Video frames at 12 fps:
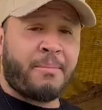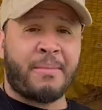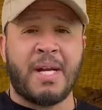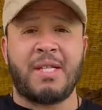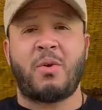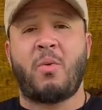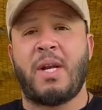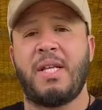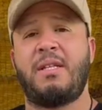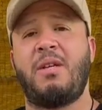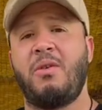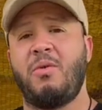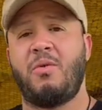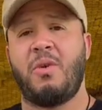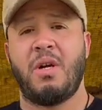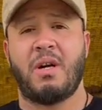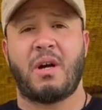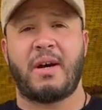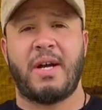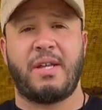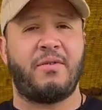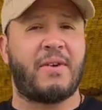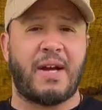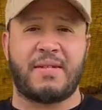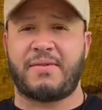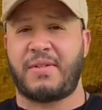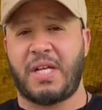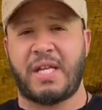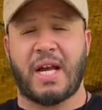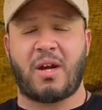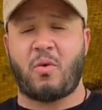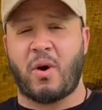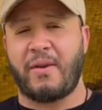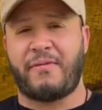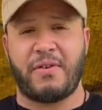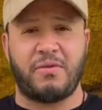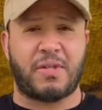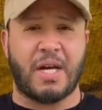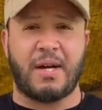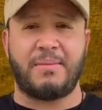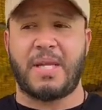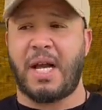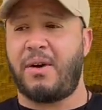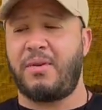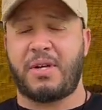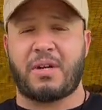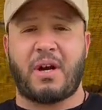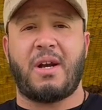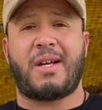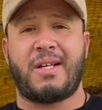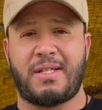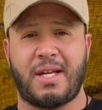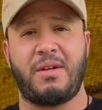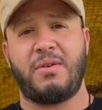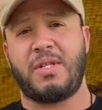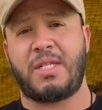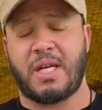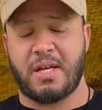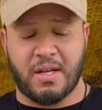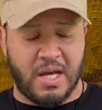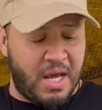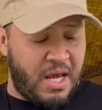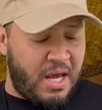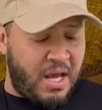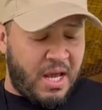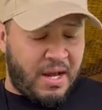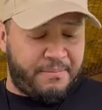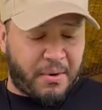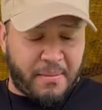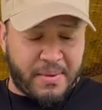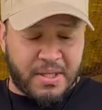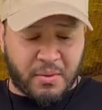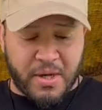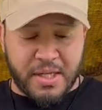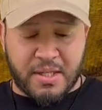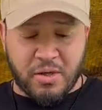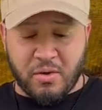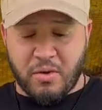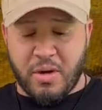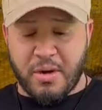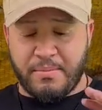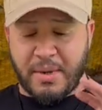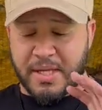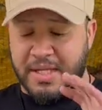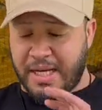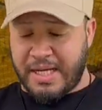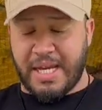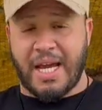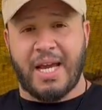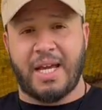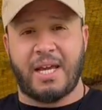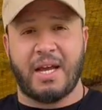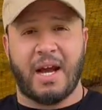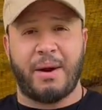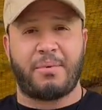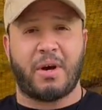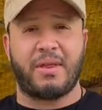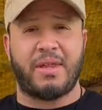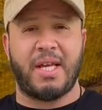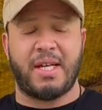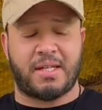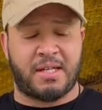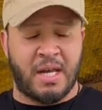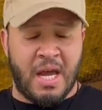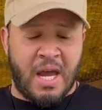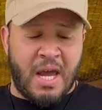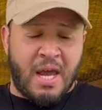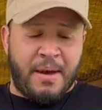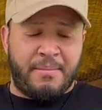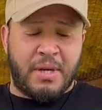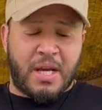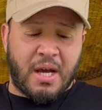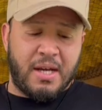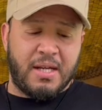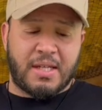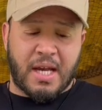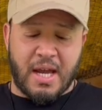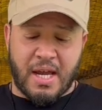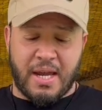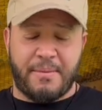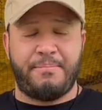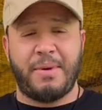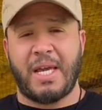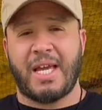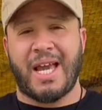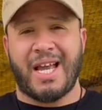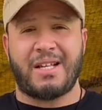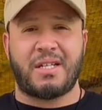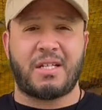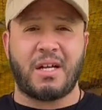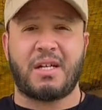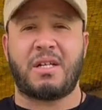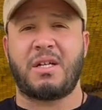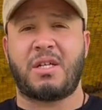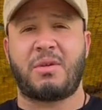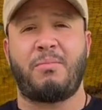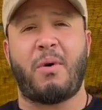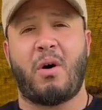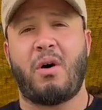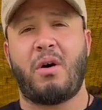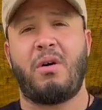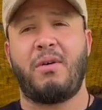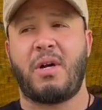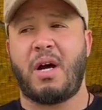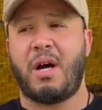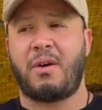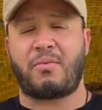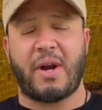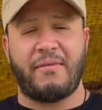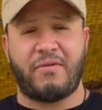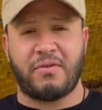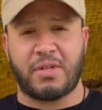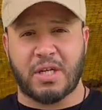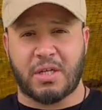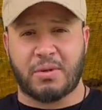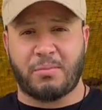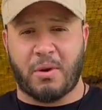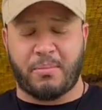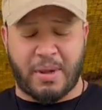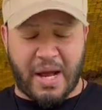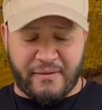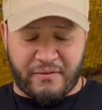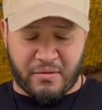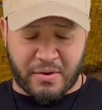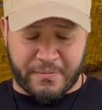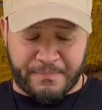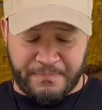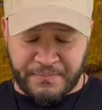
my 22. All right, you guys have seen that quite a few times now, and you're going to continue to see it. I brought my 22, but today I brought this because it being such a small rifle, such a small platform,